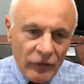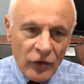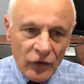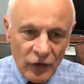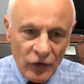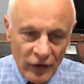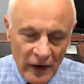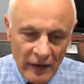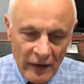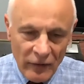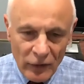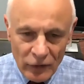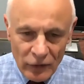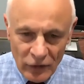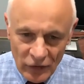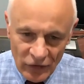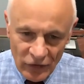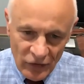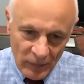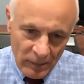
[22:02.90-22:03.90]
to travel
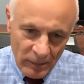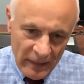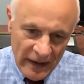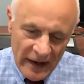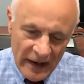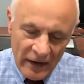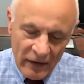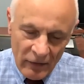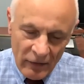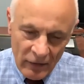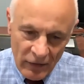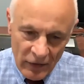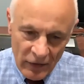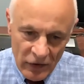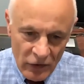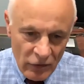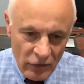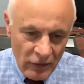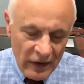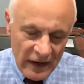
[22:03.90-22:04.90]
to Japan or
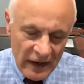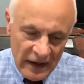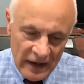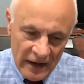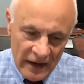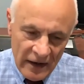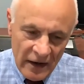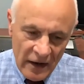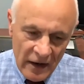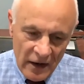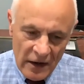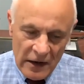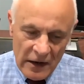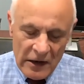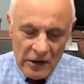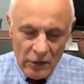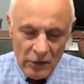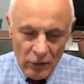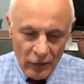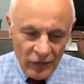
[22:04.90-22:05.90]
the UK
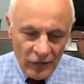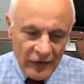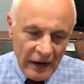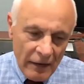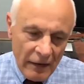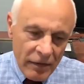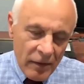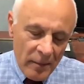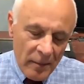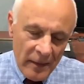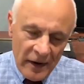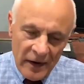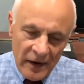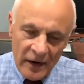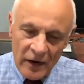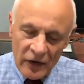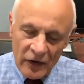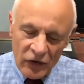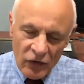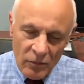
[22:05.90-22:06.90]
or South
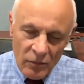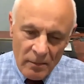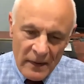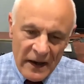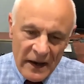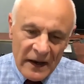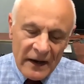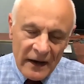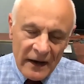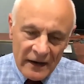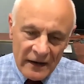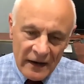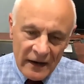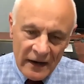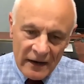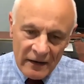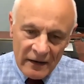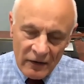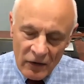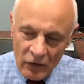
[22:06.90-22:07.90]
America to meet
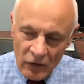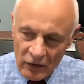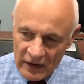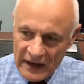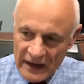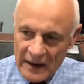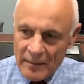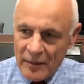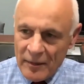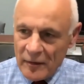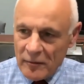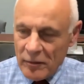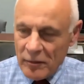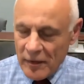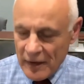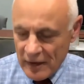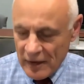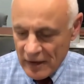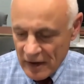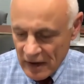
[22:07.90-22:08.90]
and collaborate with
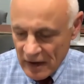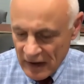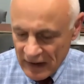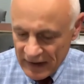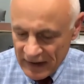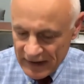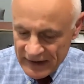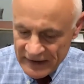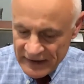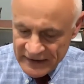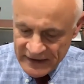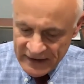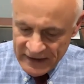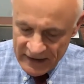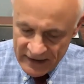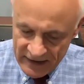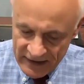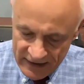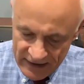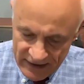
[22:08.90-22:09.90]
our colleagues.
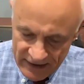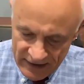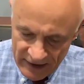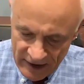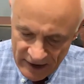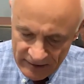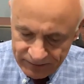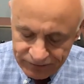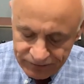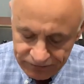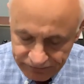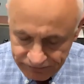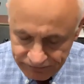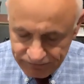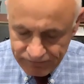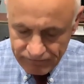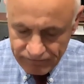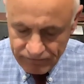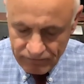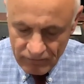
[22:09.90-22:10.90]

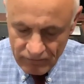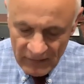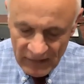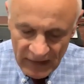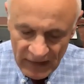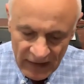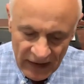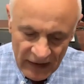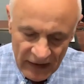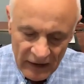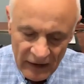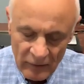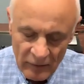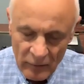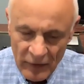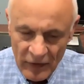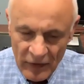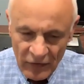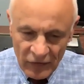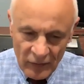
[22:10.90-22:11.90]
And
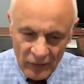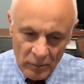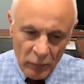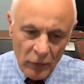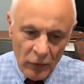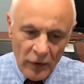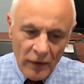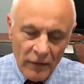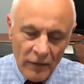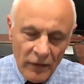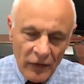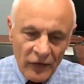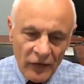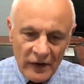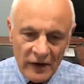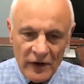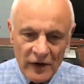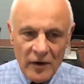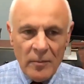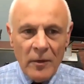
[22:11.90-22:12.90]
with the support of the
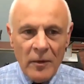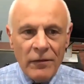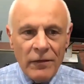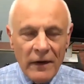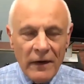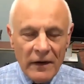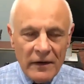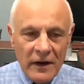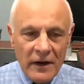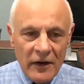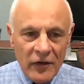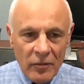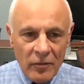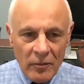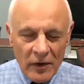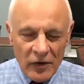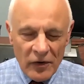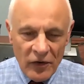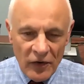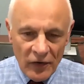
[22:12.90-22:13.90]
Scleroderma Foundation,
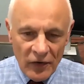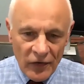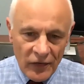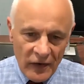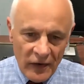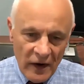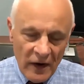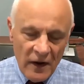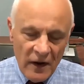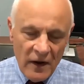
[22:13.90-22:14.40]
we're just